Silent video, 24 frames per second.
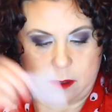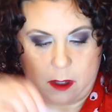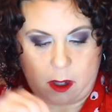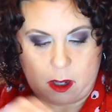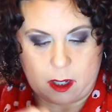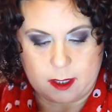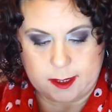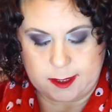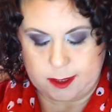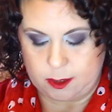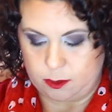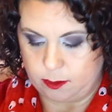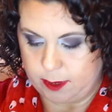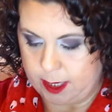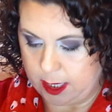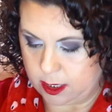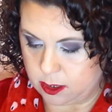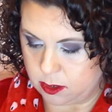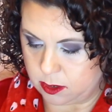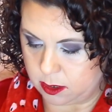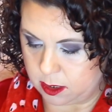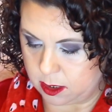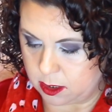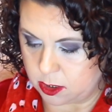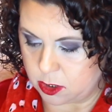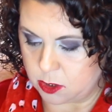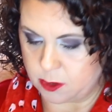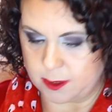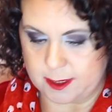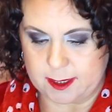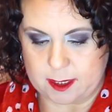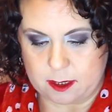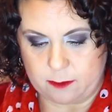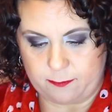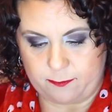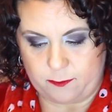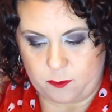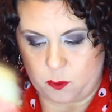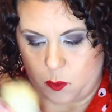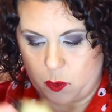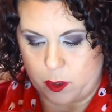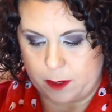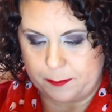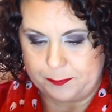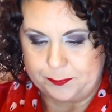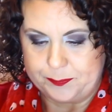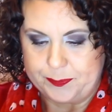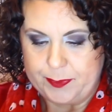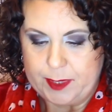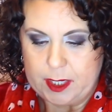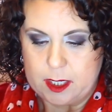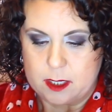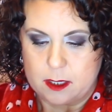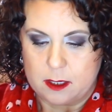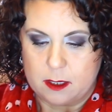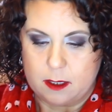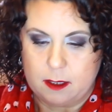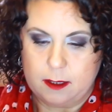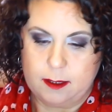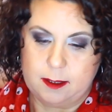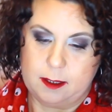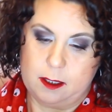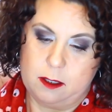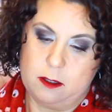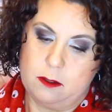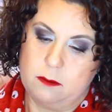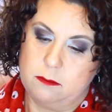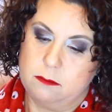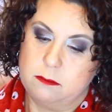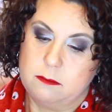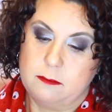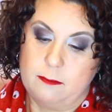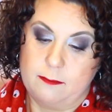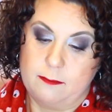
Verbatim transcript: also that you can use it for. So